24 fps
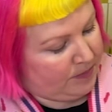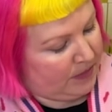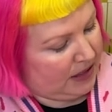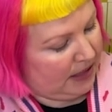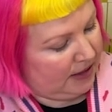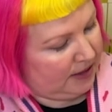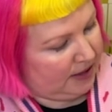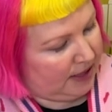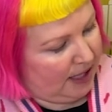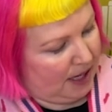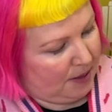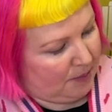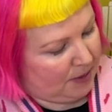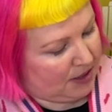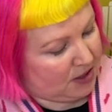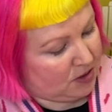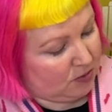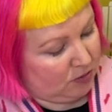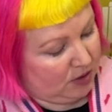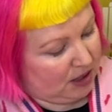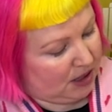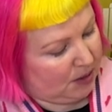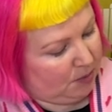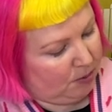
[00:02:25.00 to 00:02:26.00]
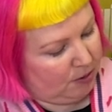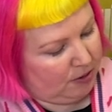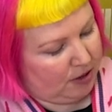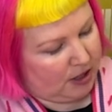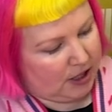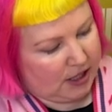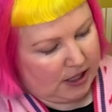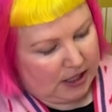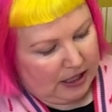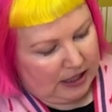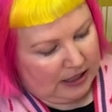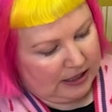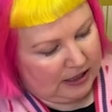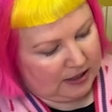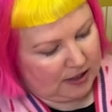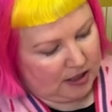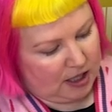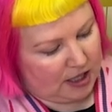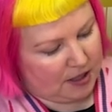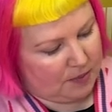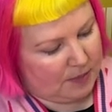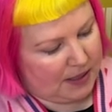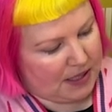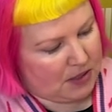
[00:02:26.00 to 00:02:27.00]
yeah, but it's really pretty.
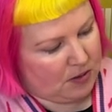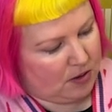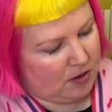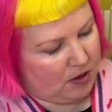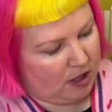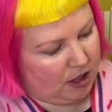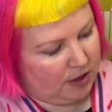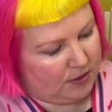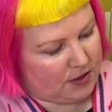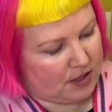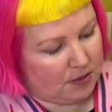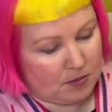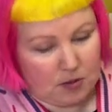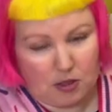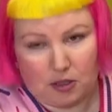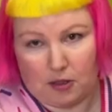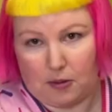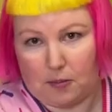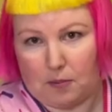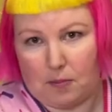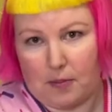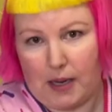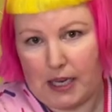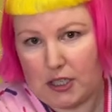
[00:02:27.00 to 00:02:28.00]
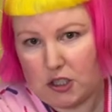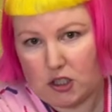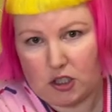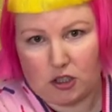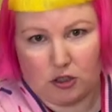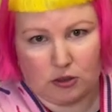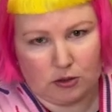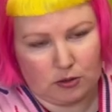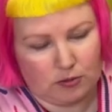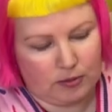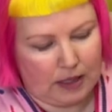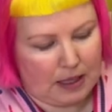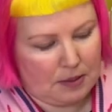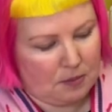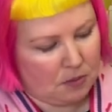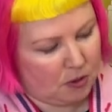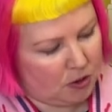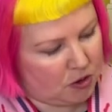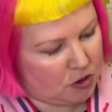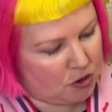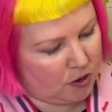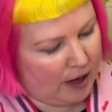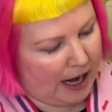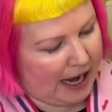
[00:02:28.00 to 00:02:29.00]
Kind of makes me think of some sort of magical rainbow
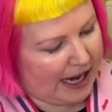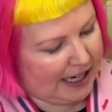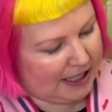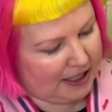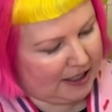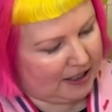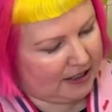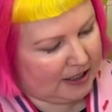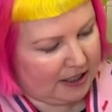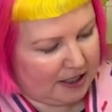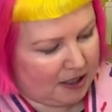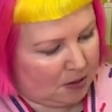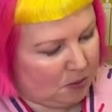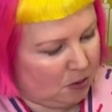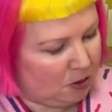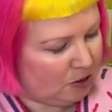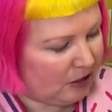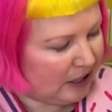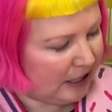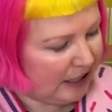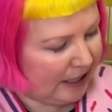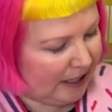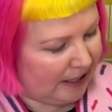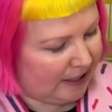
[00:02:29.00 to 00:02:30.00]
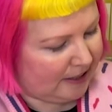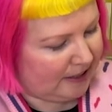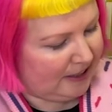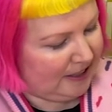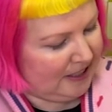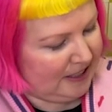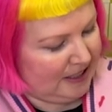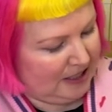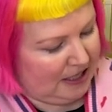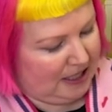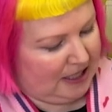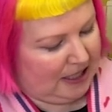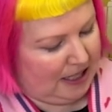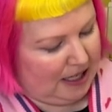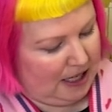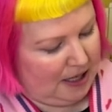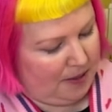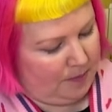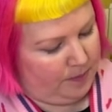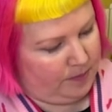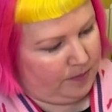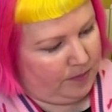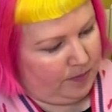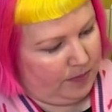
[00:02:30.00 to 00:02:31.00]
dragon that I'm looking at.
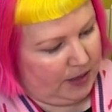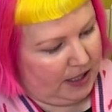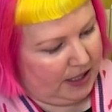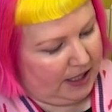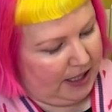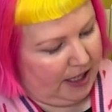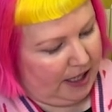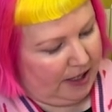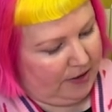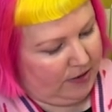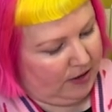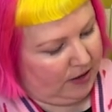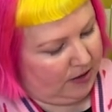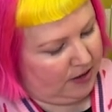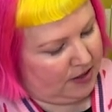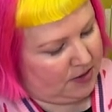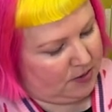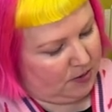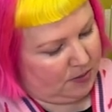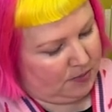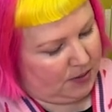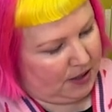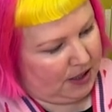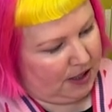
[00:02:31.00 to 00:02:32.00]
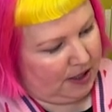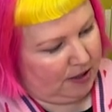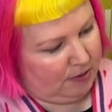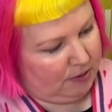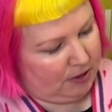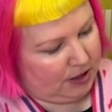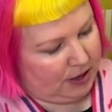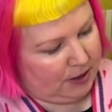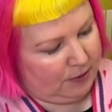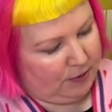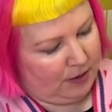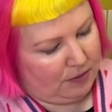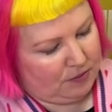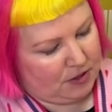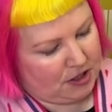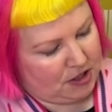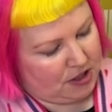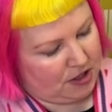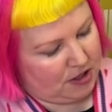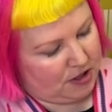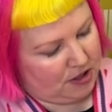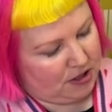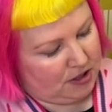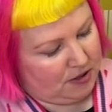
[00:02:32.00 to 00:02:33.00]
But yeah, I think this would be a really fun one
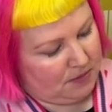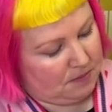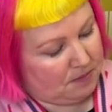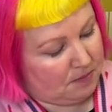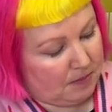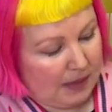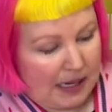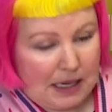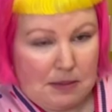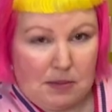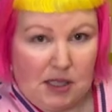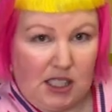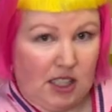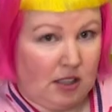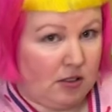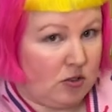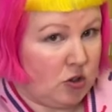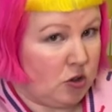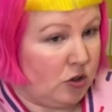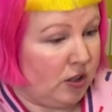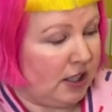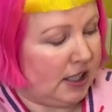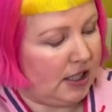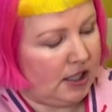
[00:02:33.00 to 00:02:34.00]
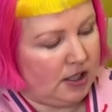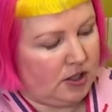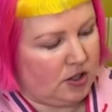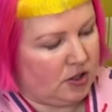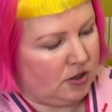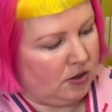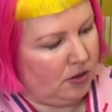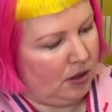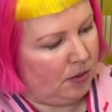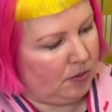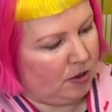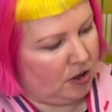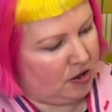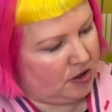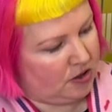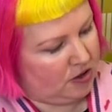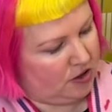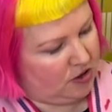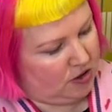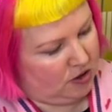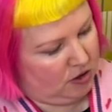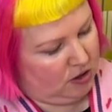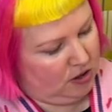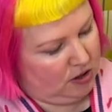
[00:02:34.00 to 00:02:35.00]
to do. Maybe tricky too, I'm not too
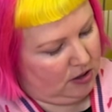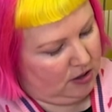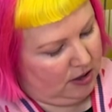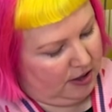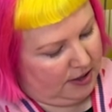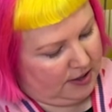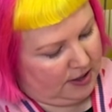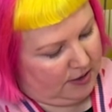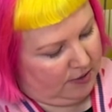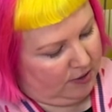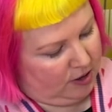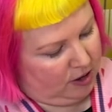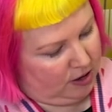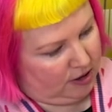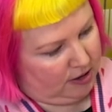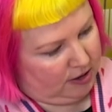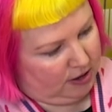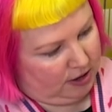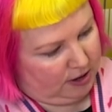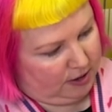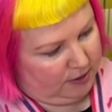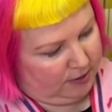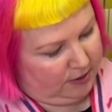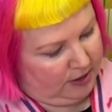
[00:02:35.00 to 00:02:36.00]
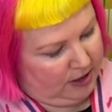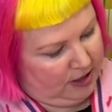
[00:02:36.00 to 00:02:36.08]
sure, because you've got a lot of,